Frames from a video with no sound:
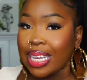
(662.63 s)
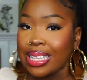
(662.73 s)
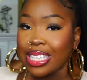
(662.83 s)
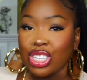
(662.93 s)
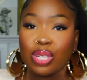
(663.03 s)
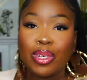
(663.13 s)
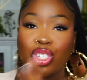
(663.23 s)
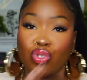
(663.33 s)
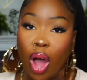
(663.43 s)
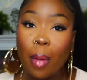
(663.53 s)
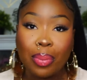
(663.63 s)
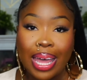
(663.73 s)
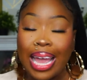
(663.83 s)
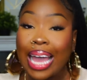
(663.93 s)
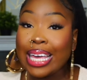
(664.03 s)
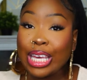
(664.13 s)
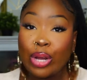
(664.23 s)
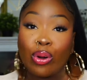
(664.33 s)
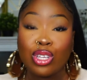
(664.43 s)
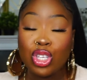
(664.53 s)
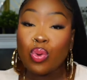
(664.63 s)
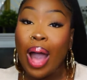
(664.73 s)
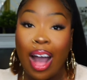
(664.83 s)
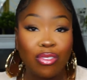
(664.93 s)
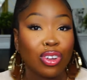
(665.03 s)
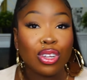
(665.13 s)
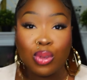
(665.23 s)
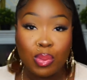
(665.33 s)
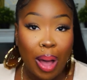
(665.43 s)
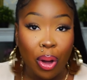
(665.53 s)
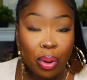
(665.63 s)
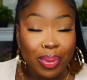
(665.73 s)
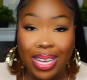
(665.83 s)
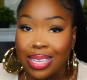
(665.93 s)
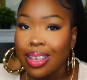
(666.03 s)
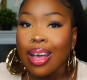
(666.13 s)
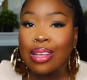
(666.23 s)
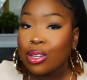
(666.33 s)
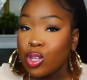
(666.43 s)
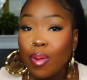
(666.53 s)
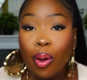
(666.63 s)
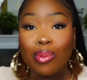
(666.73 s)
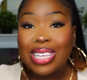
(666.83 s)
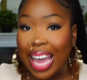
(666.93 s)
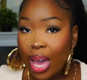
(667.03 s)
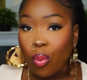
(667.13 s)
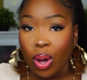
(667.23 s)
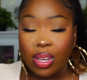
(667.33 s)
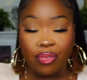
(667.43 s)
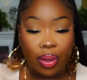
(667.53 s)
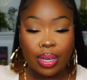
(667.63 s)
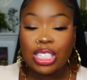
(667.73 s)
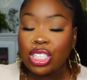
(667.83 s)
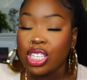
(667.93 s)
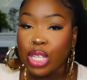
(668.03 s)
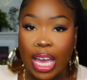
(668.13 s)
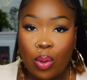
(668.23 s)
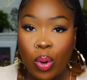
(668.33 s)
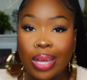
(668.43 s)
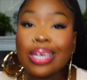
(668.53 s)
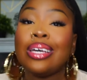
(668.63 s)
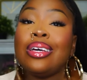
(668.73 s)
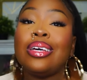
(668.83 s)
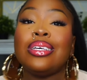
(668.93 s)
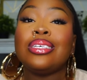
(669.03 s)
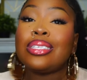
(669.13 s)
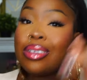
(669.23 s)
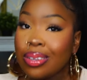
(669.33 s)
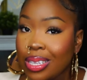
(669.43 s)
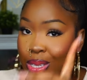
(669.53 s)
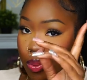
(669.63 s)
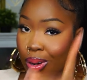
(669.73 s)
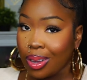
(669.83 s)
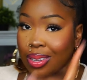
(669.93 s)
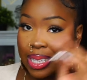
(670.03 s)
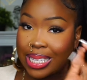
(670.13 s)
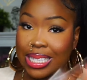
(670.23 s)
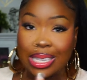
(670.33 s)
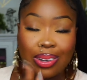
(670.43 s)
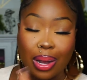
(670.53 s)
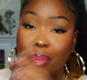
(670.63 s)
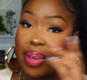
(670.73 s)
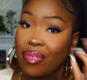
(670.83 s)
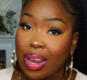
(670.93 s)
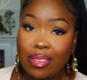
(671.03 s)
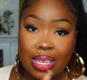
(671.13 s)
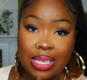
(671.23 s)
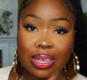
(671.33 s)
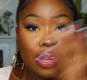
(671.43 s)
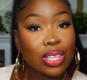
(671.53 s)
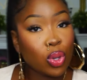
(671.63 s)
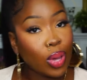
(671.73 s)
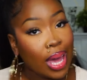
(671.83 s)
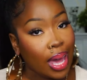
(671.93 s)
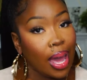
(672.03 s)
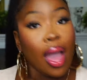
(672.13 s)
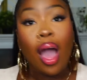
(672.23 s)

Like this should have been dropped like a year or two after the loose powder because the loose powder was A1, the foundation is A1. Still need to work on the concealer. Not a big fan of the concealer. It's okay.